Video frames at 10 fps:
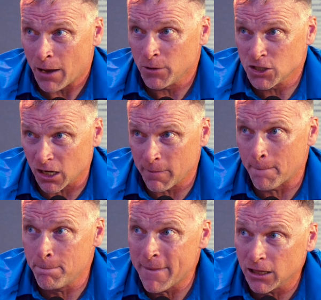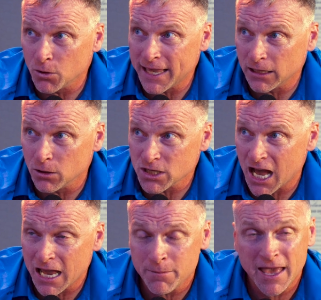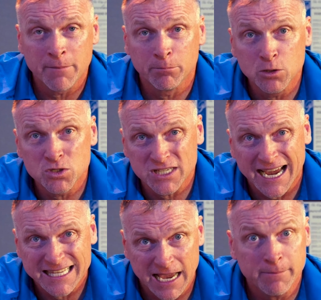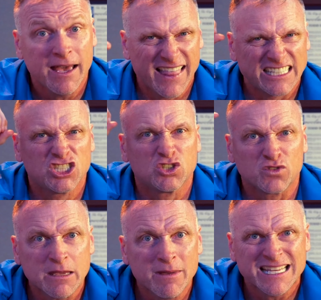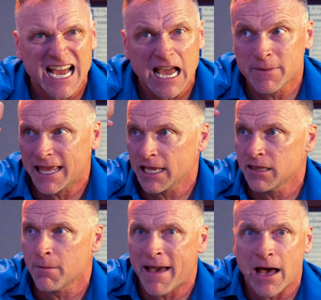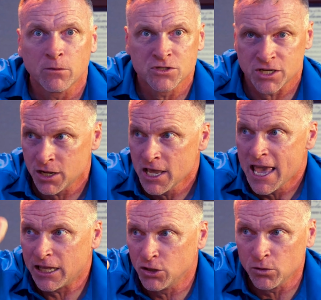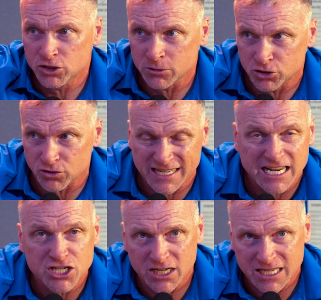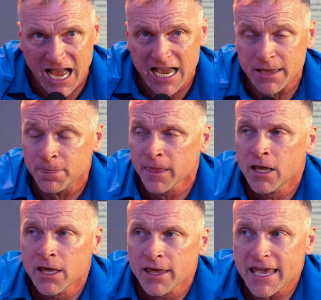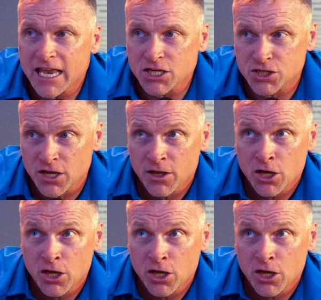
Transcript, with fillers: and we talk about mellow yellow time and blue sky time that's dreaming time getting in the mountains and, and doing some strategic time is